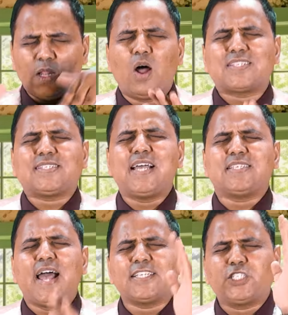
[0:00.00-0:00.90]
The Lord says,
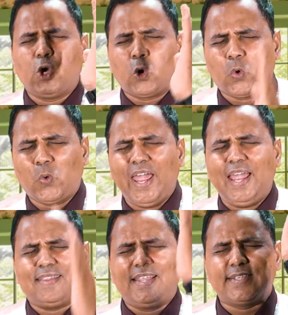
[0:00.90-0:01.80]
as you
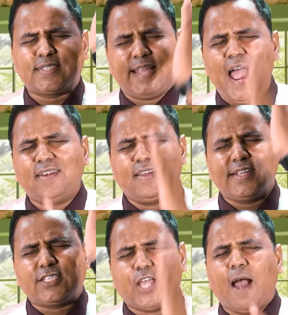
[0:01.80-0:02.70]
read this
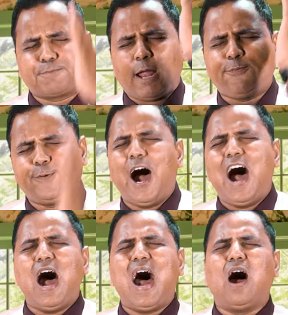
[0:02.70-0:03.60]
Daniel chapter
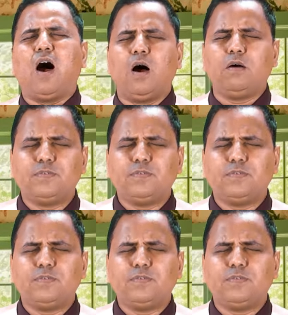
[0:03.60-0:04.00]
4,